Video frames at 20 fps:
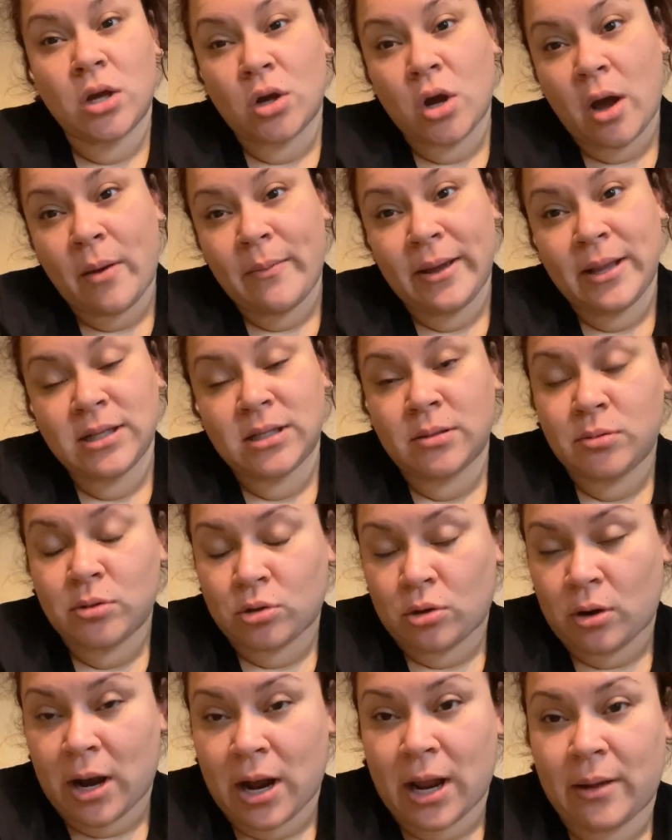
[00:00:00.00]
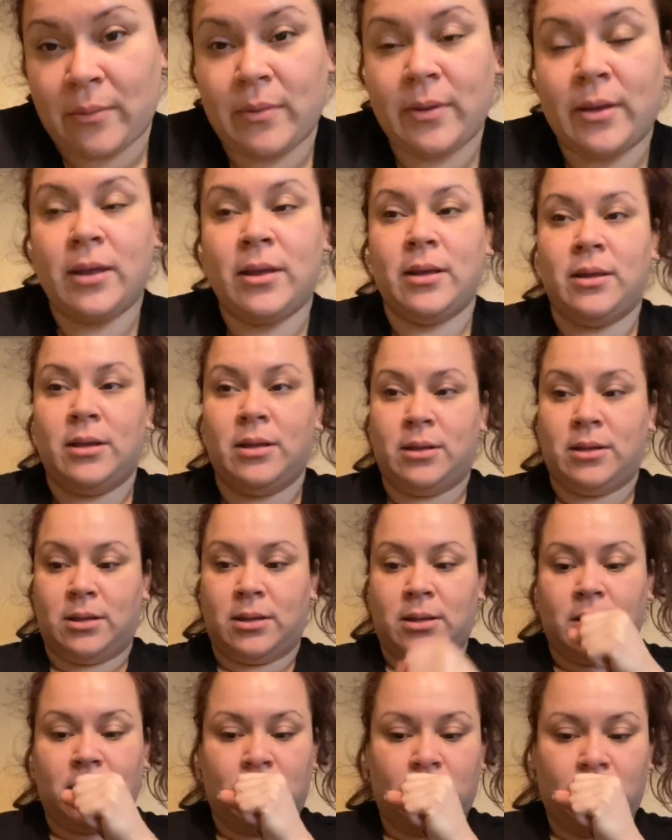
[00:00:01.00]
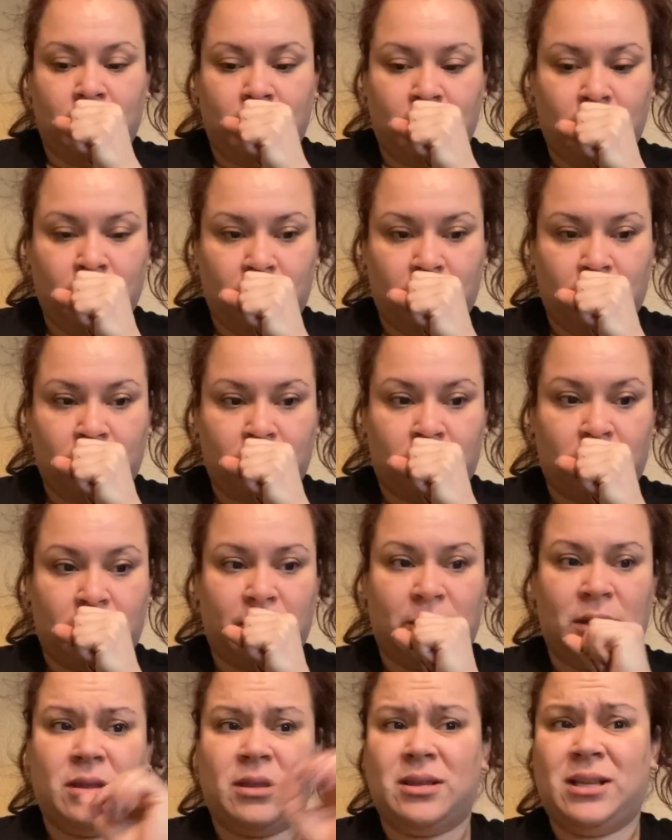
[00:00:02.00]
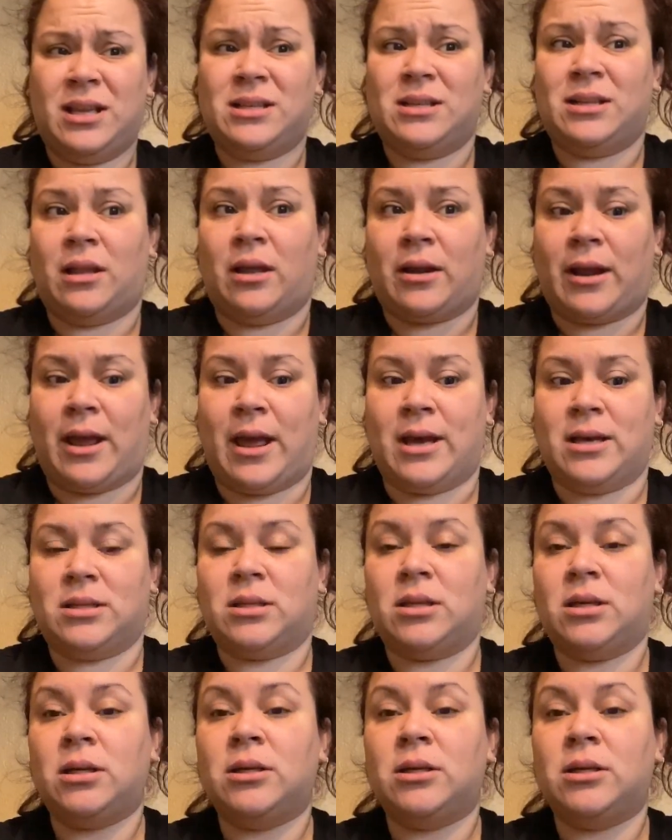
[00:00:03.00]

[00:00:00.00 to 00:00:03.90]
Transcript: comment, subscribe. Excuse me, this has a lot of gas.